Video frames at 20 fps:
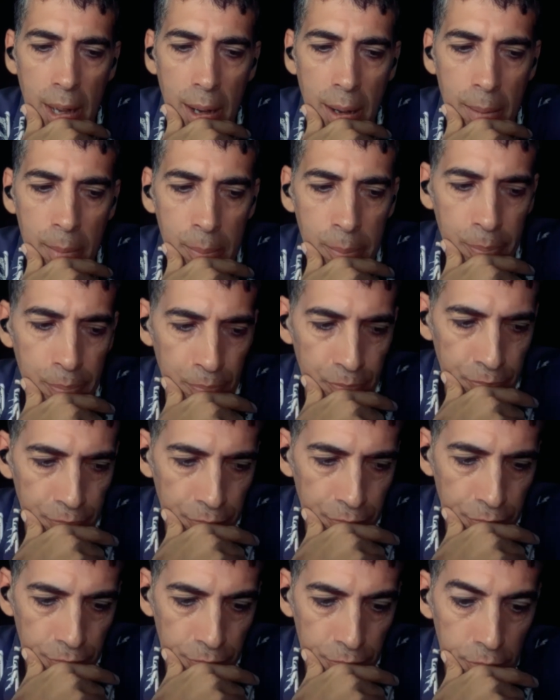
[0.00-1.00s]
Um,
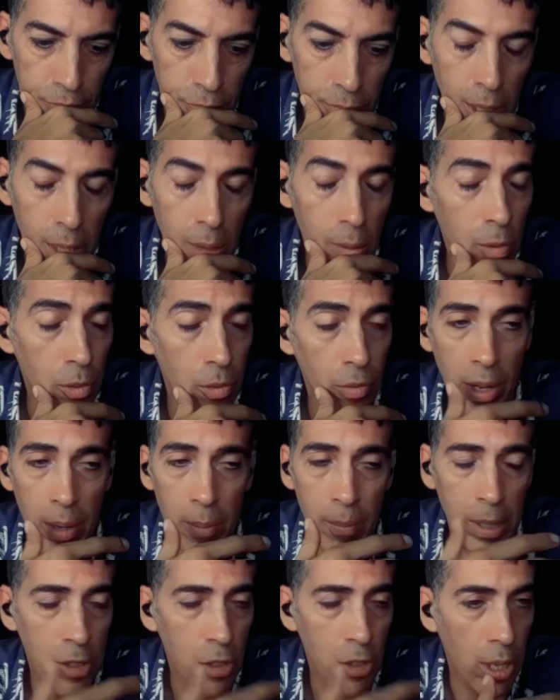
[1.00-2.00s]
it was
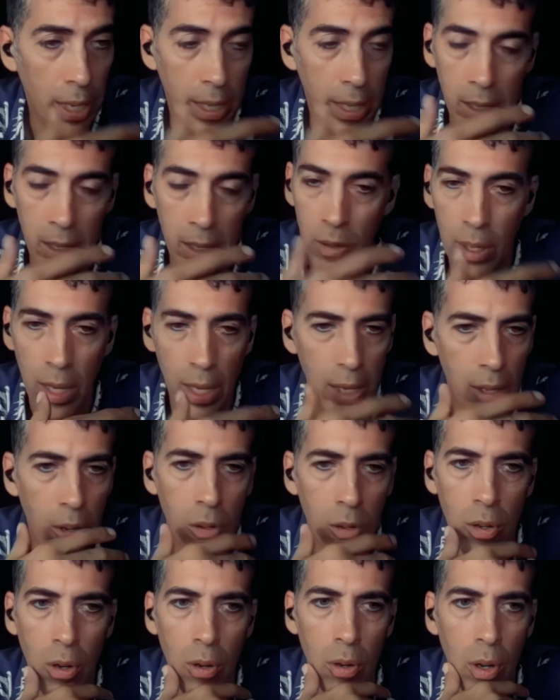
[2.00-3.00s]
very much like okay
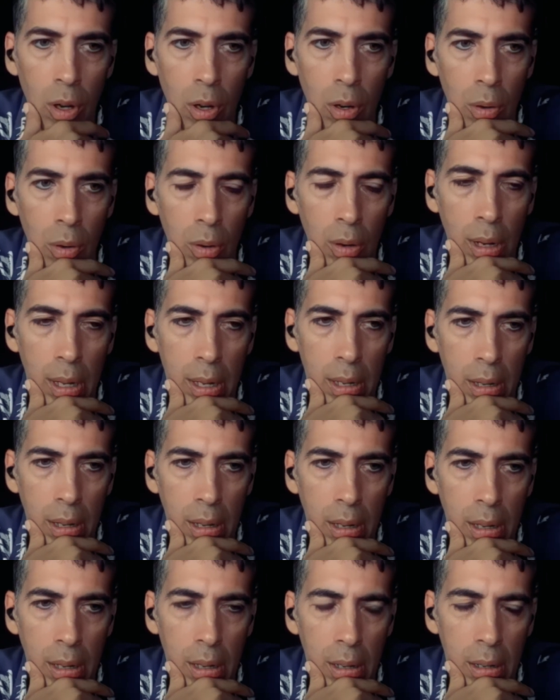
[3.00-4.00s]
go go go
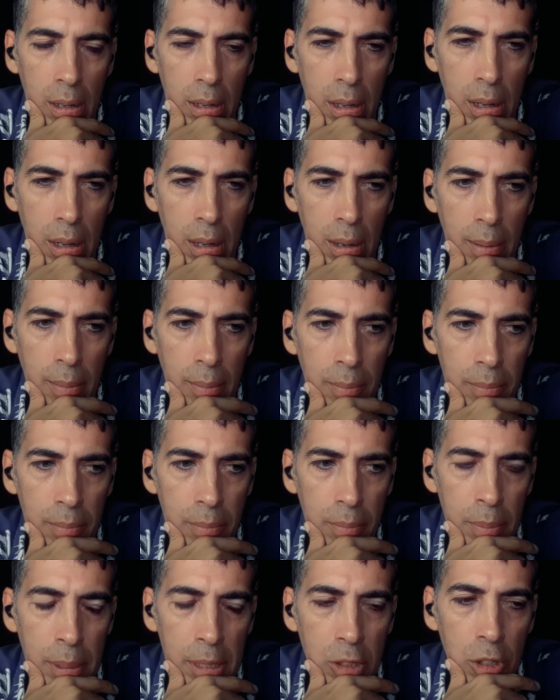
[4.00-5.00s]
and and
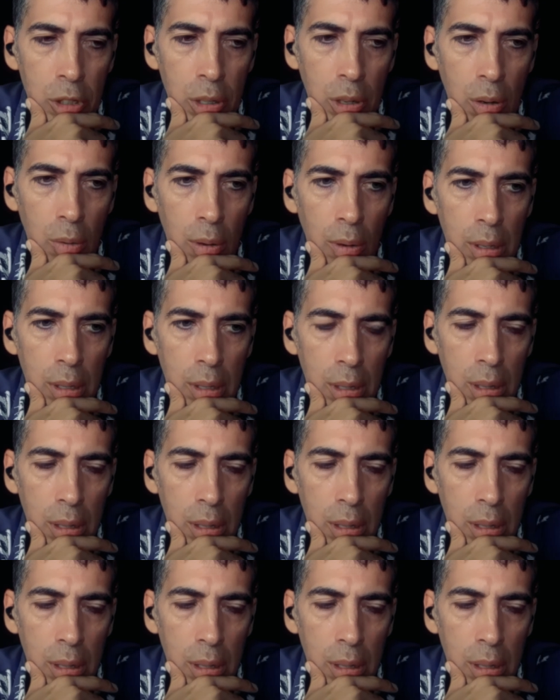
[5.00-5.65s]
um, but you know